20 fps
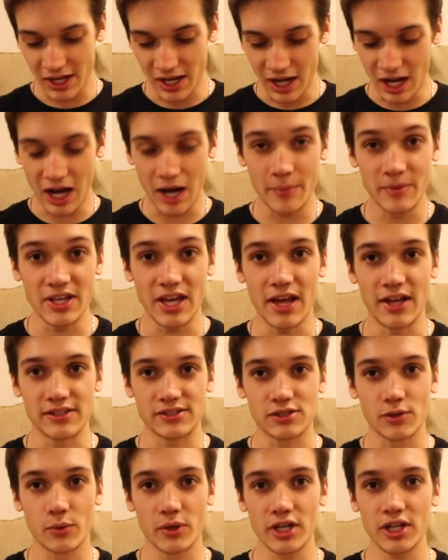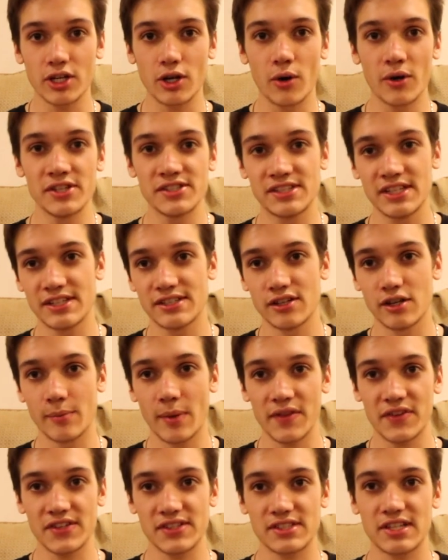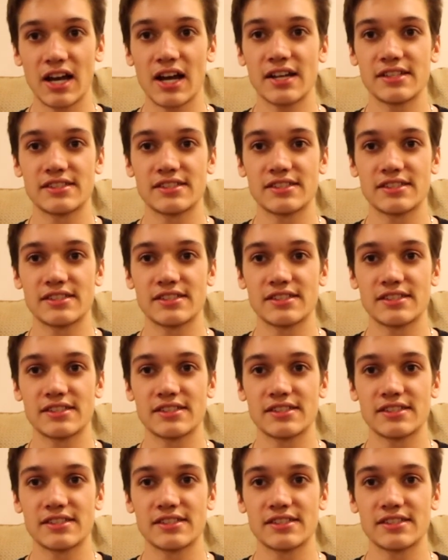But yeah, so we're gonna go in detail about this guy,